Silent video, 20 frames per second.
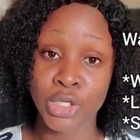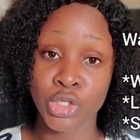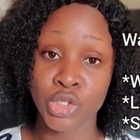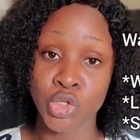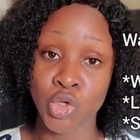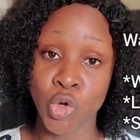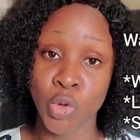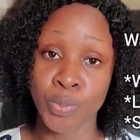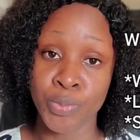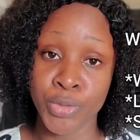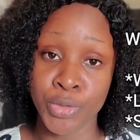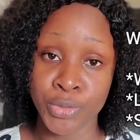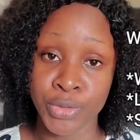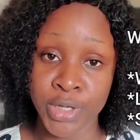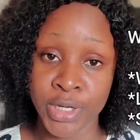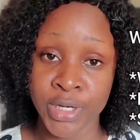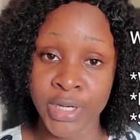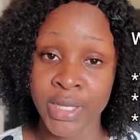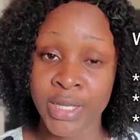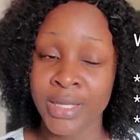your
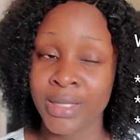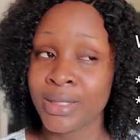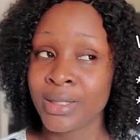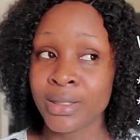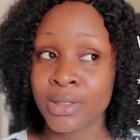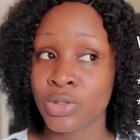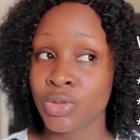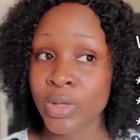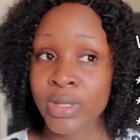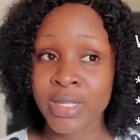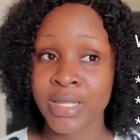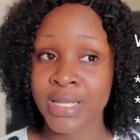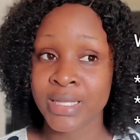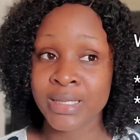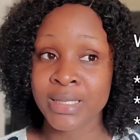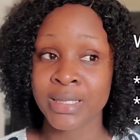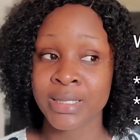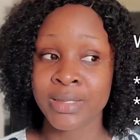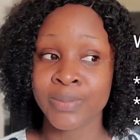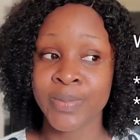building. Soil
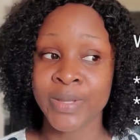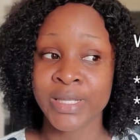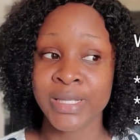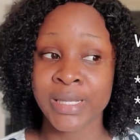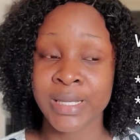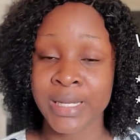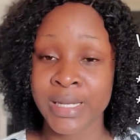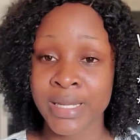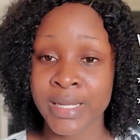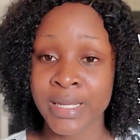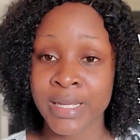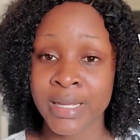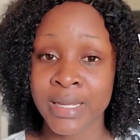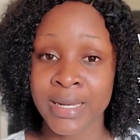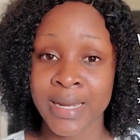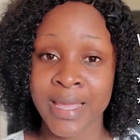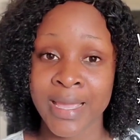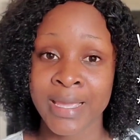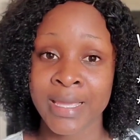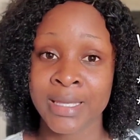test is basically
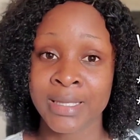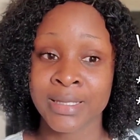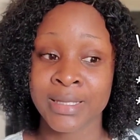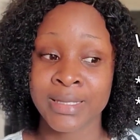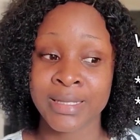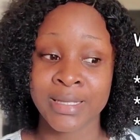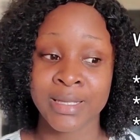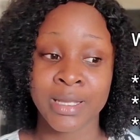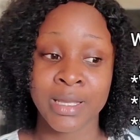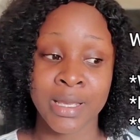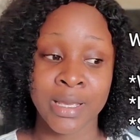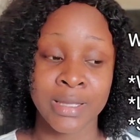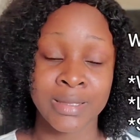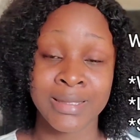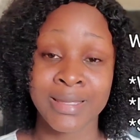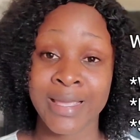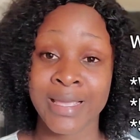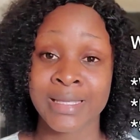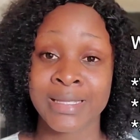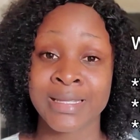like the
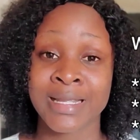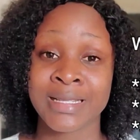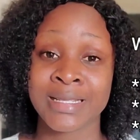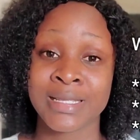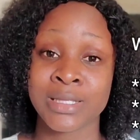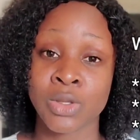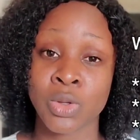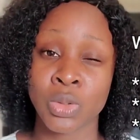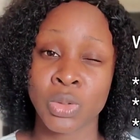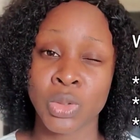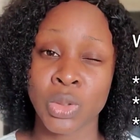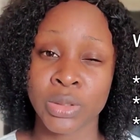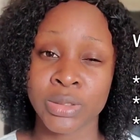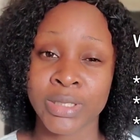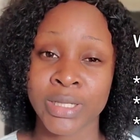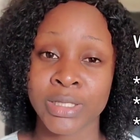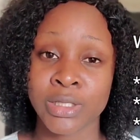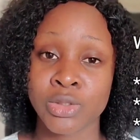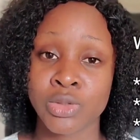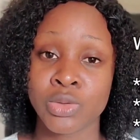test that is
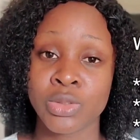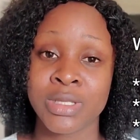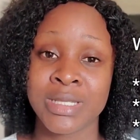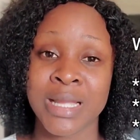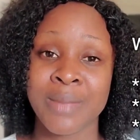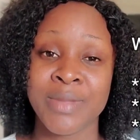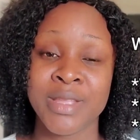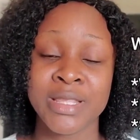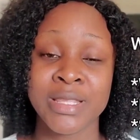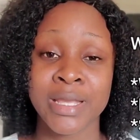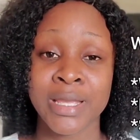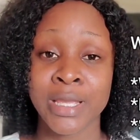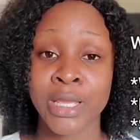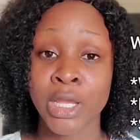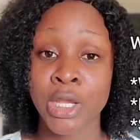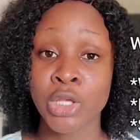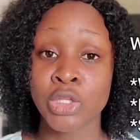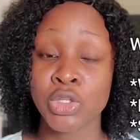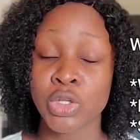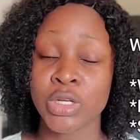conducted to determine the
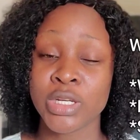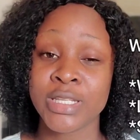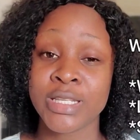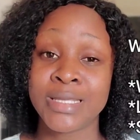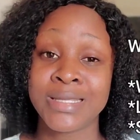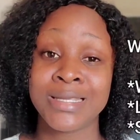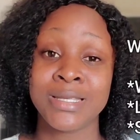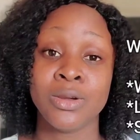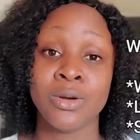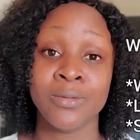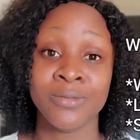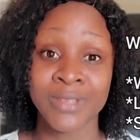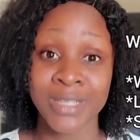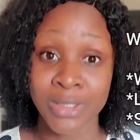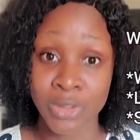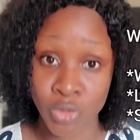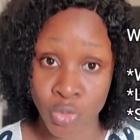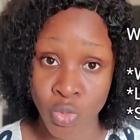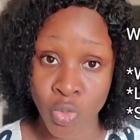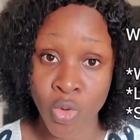solidity of the
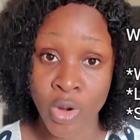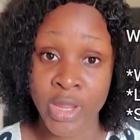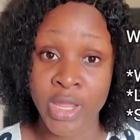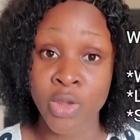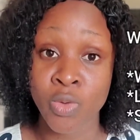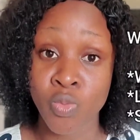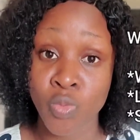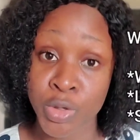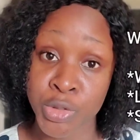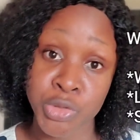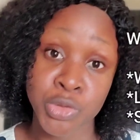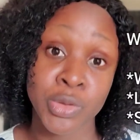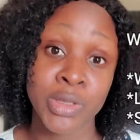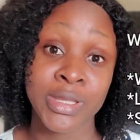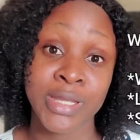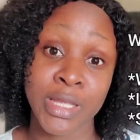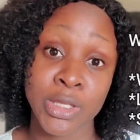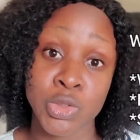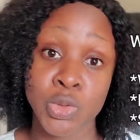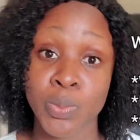soil in which you
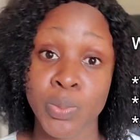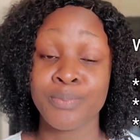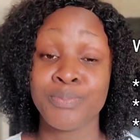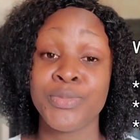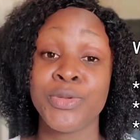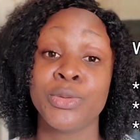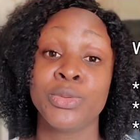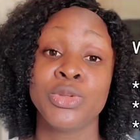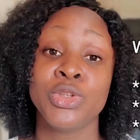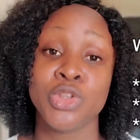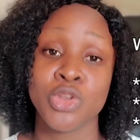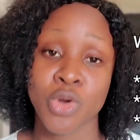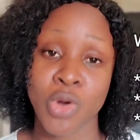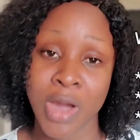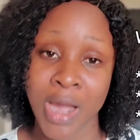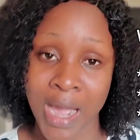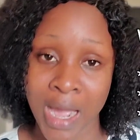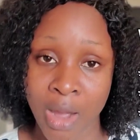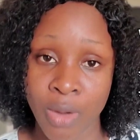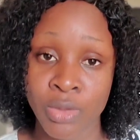intend to build your
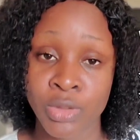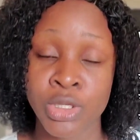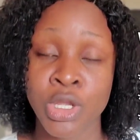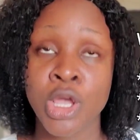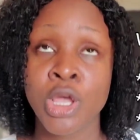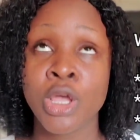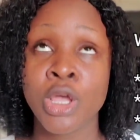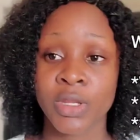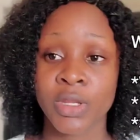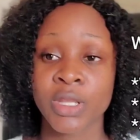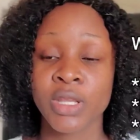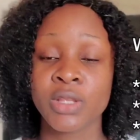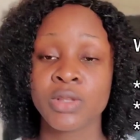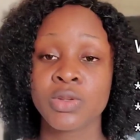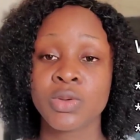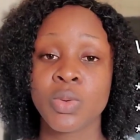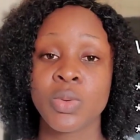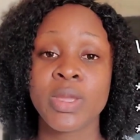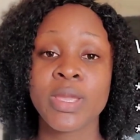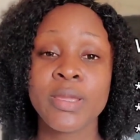house.
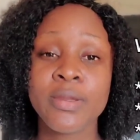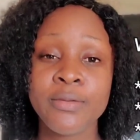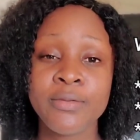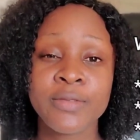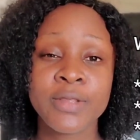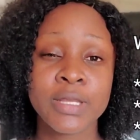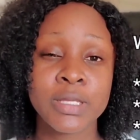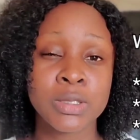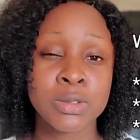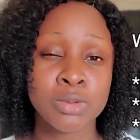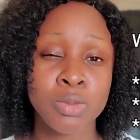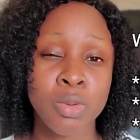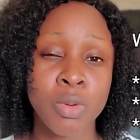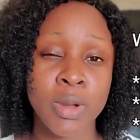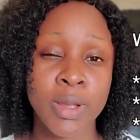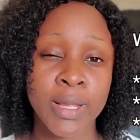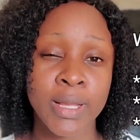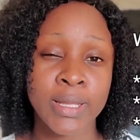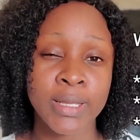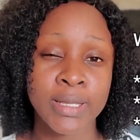So if the
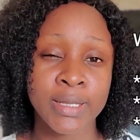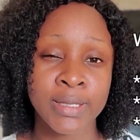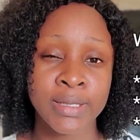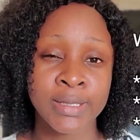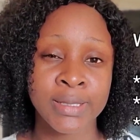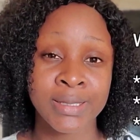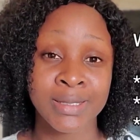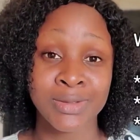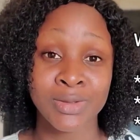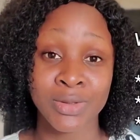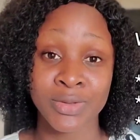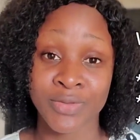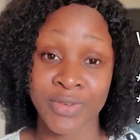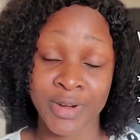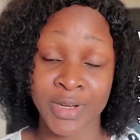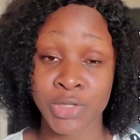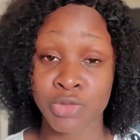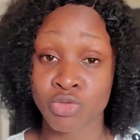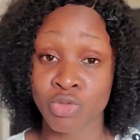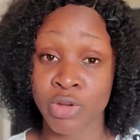soil is not very
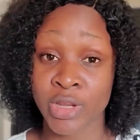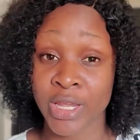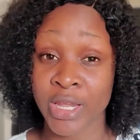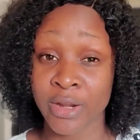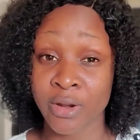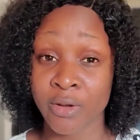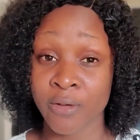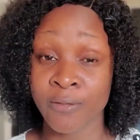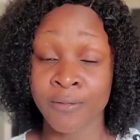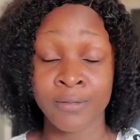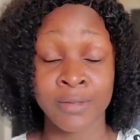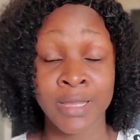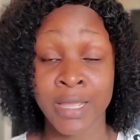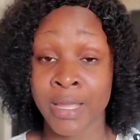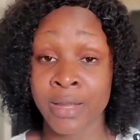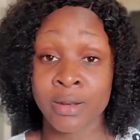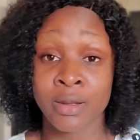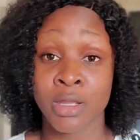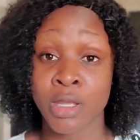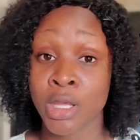strong enough,
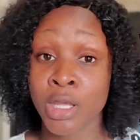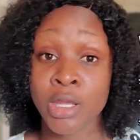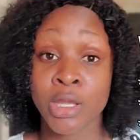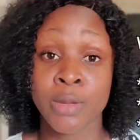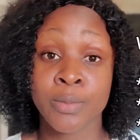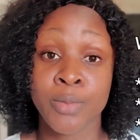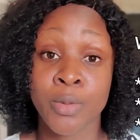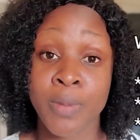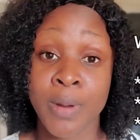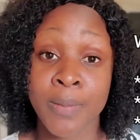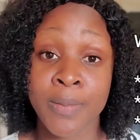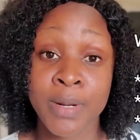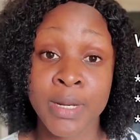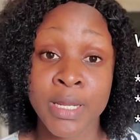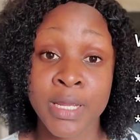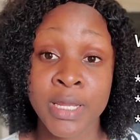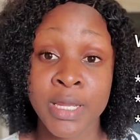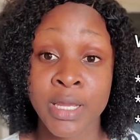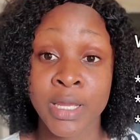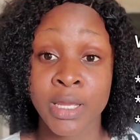then
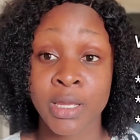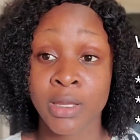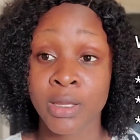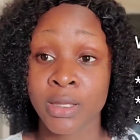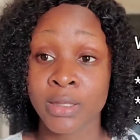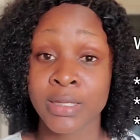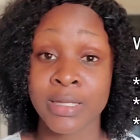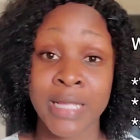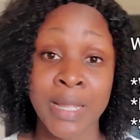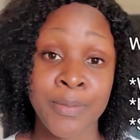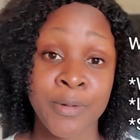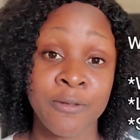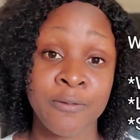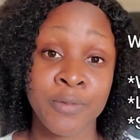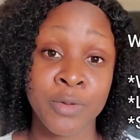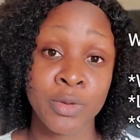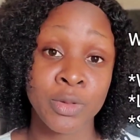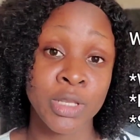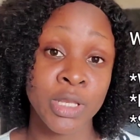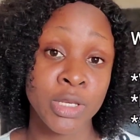probably the type of
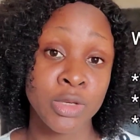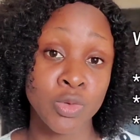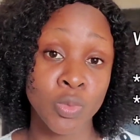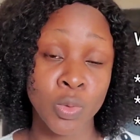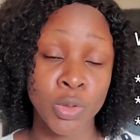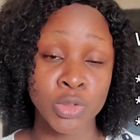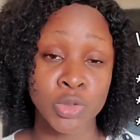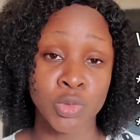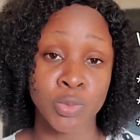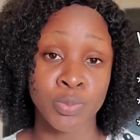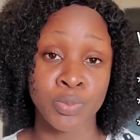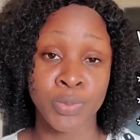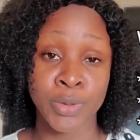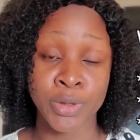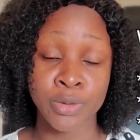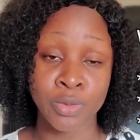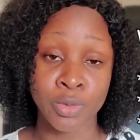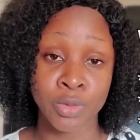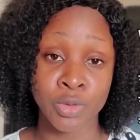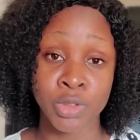building you want to
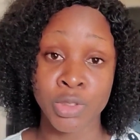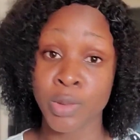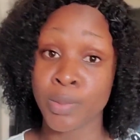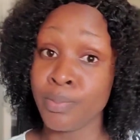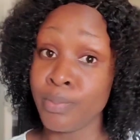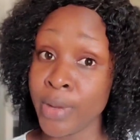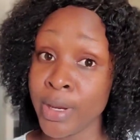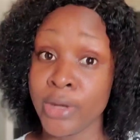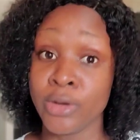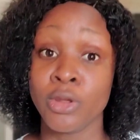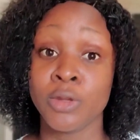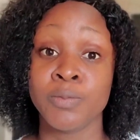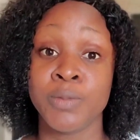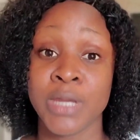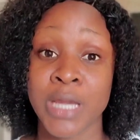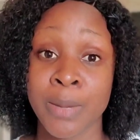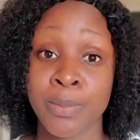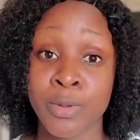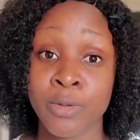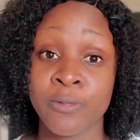build may not be
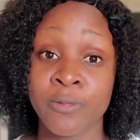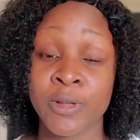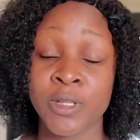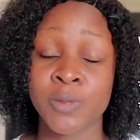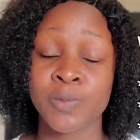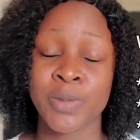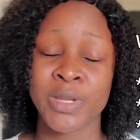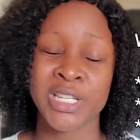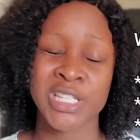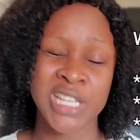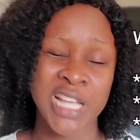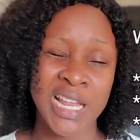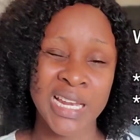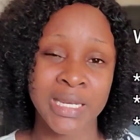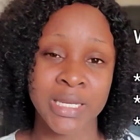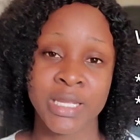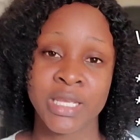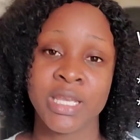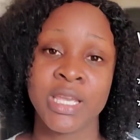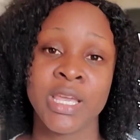approved, especially
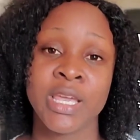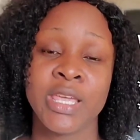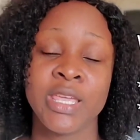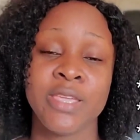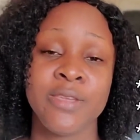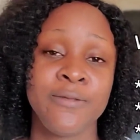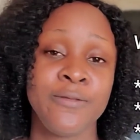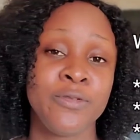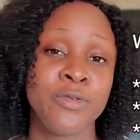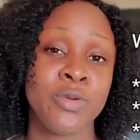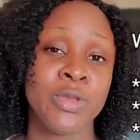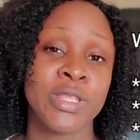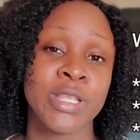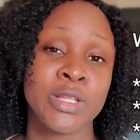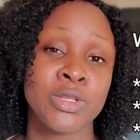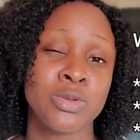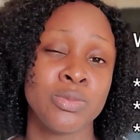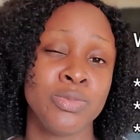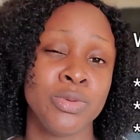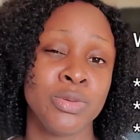if you intend
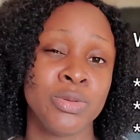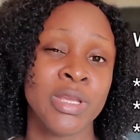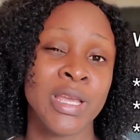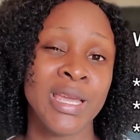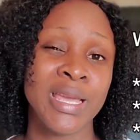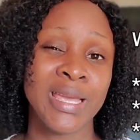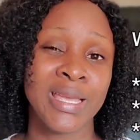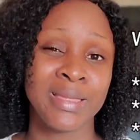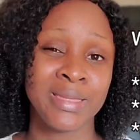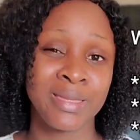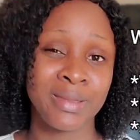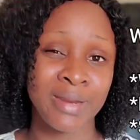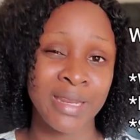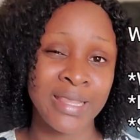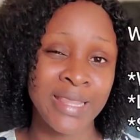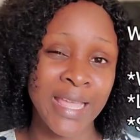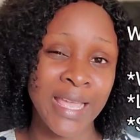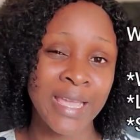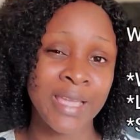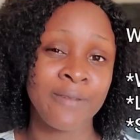to build a
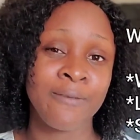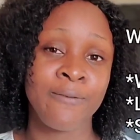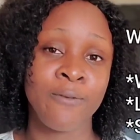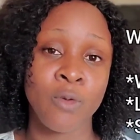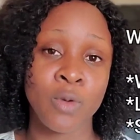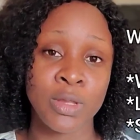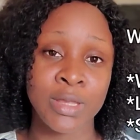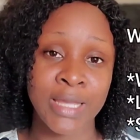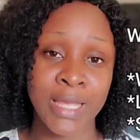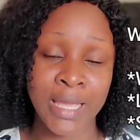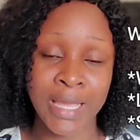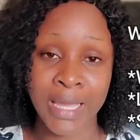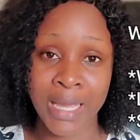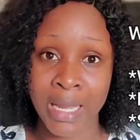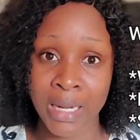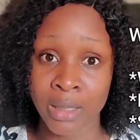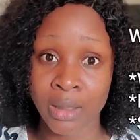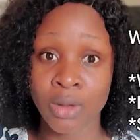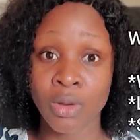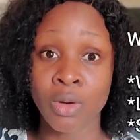3-deck, 4-deck,
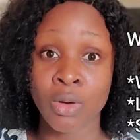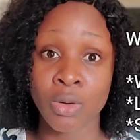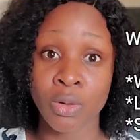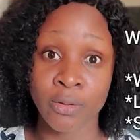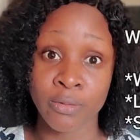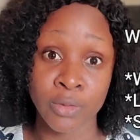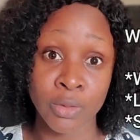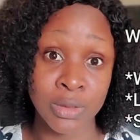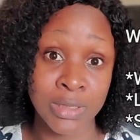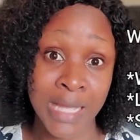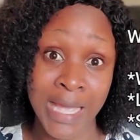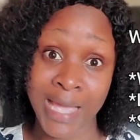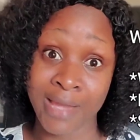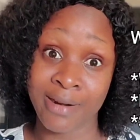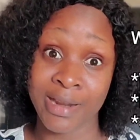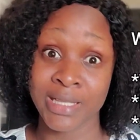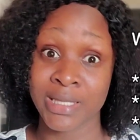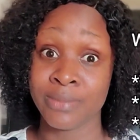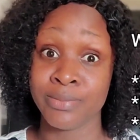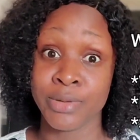and all of those
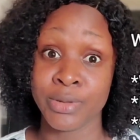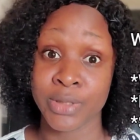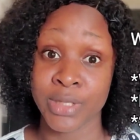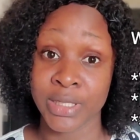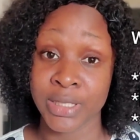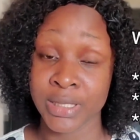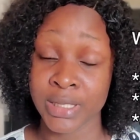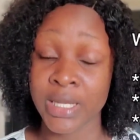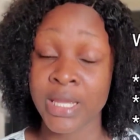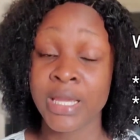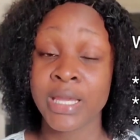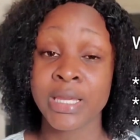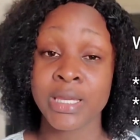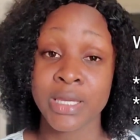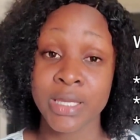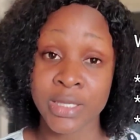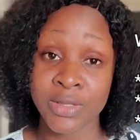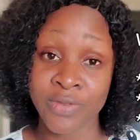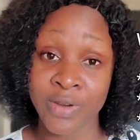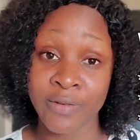high-rising buildings.
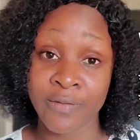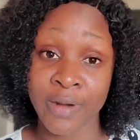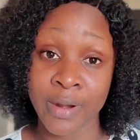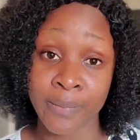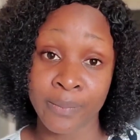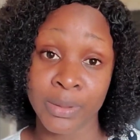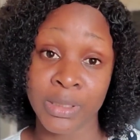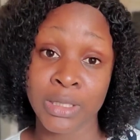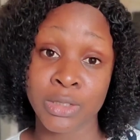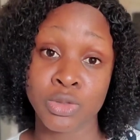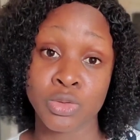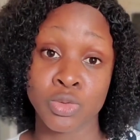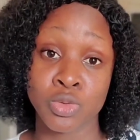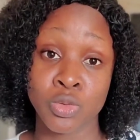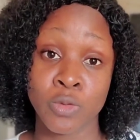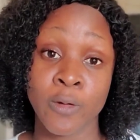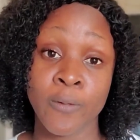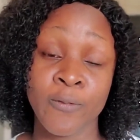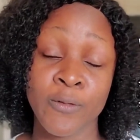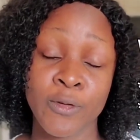It's very, very important
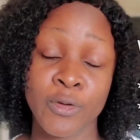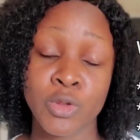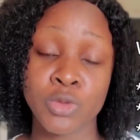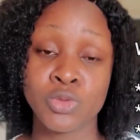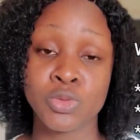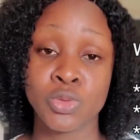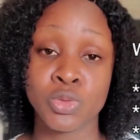for you